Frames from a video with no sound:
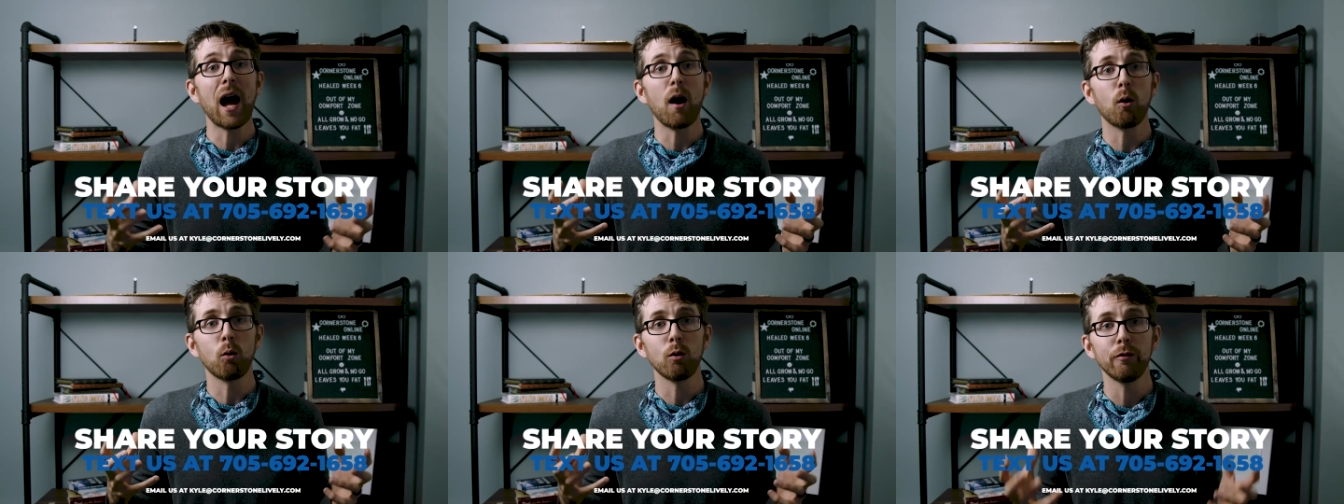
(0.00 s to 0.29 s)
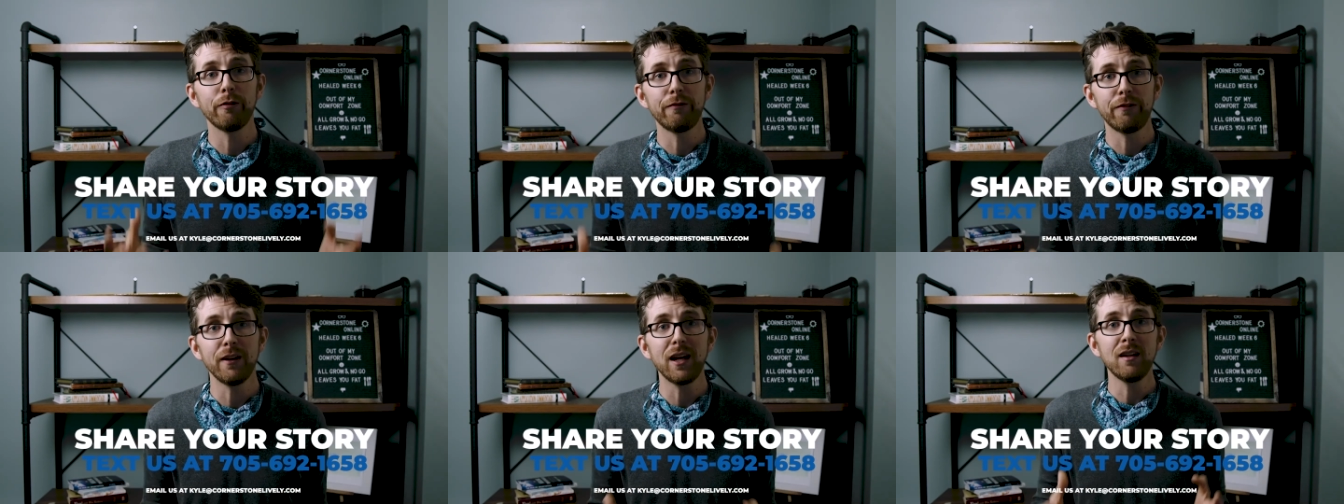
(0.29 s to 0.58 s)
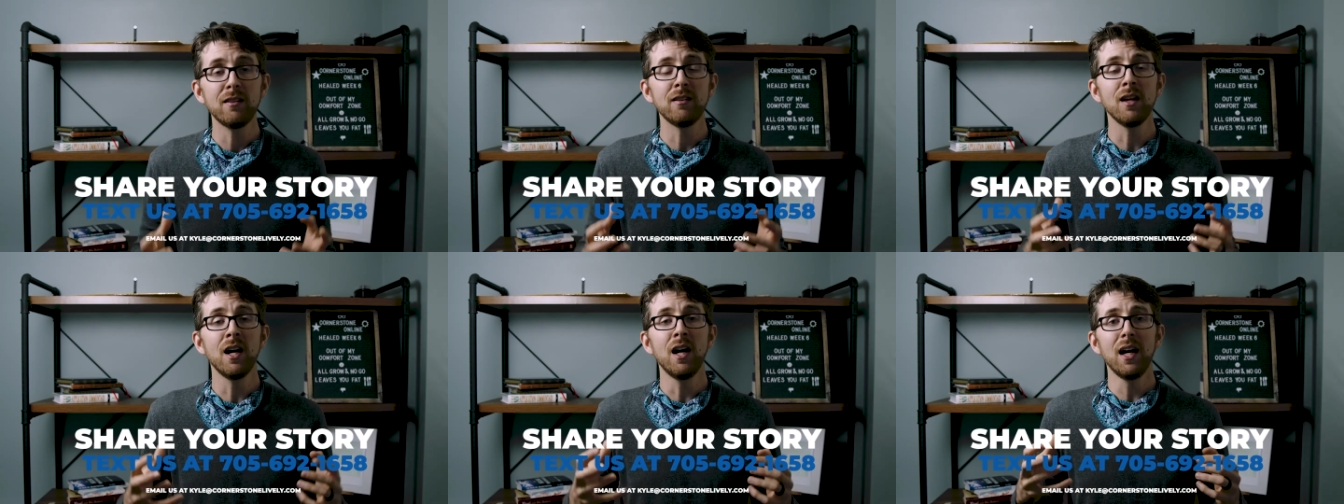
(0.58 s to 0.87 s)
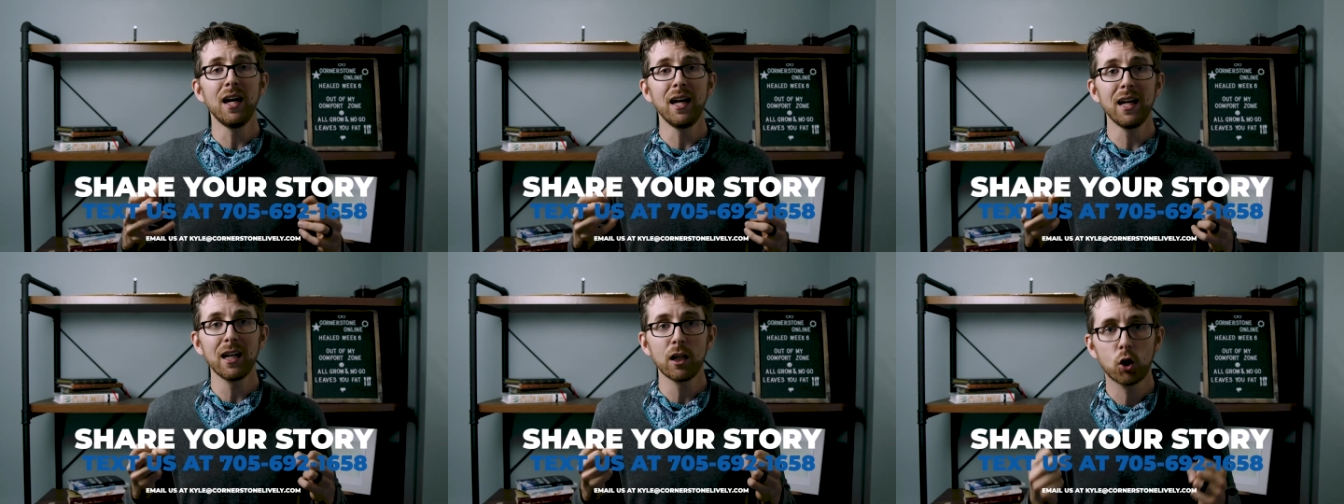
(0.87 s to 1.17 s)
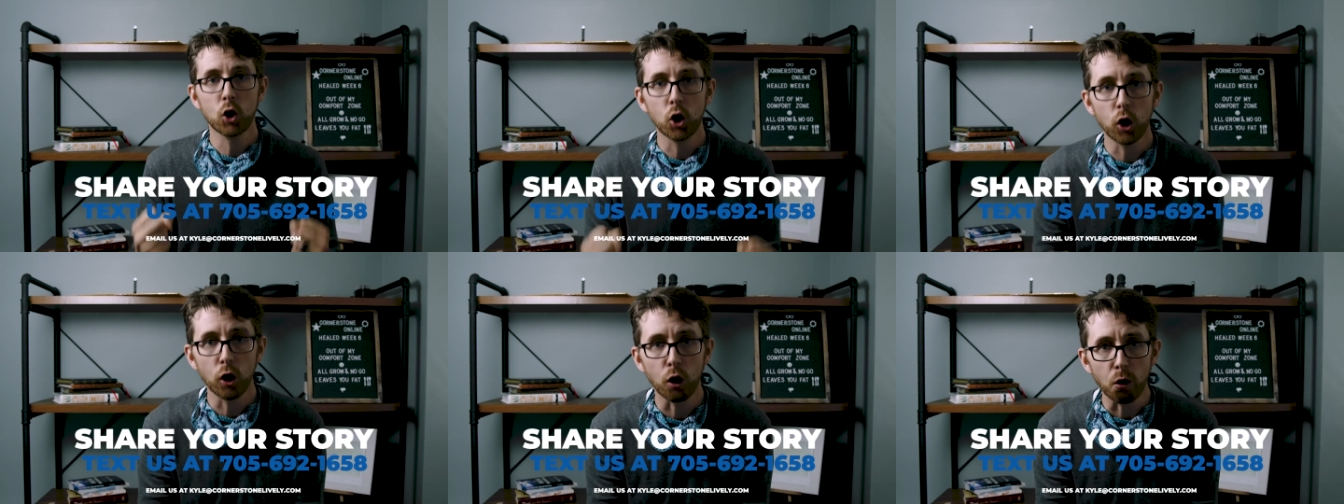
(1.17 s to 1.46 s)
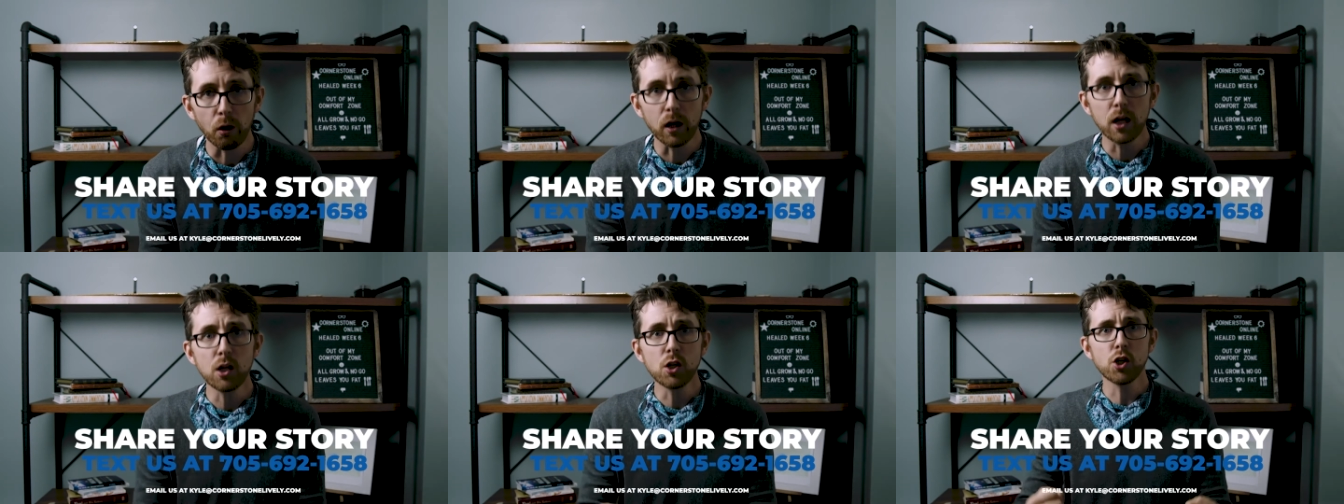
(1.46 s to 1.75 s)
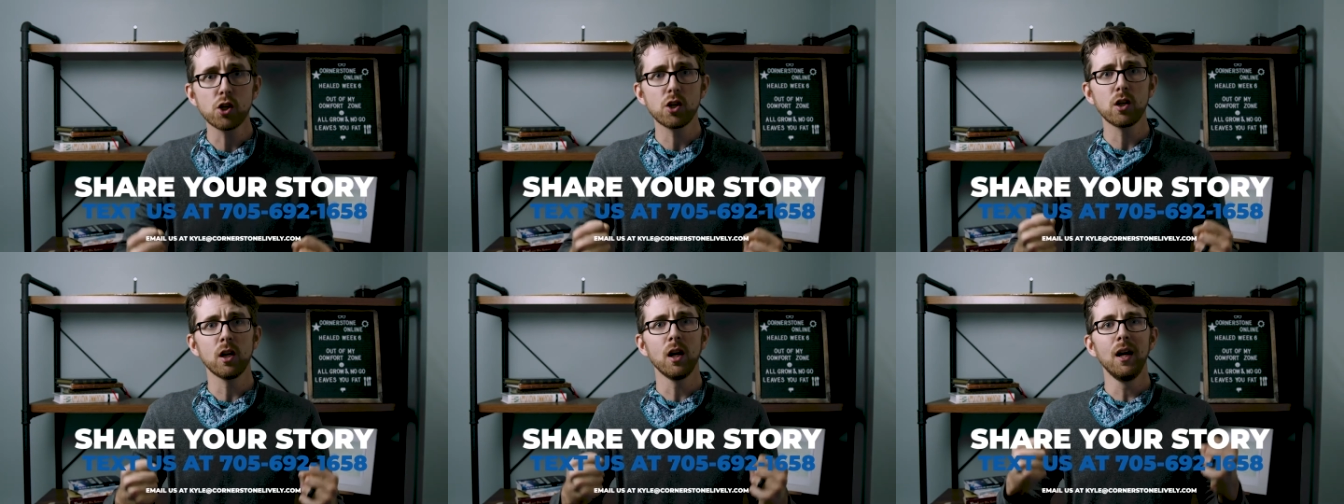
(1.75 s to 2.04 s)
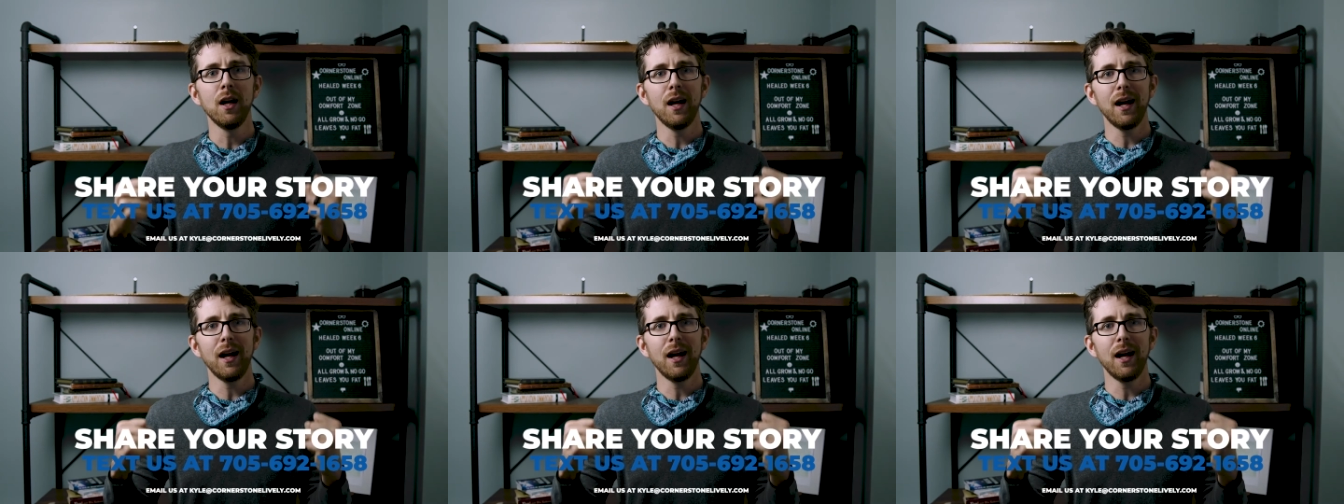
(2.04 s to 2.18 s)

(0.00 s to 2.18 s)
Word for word: our faith encouraged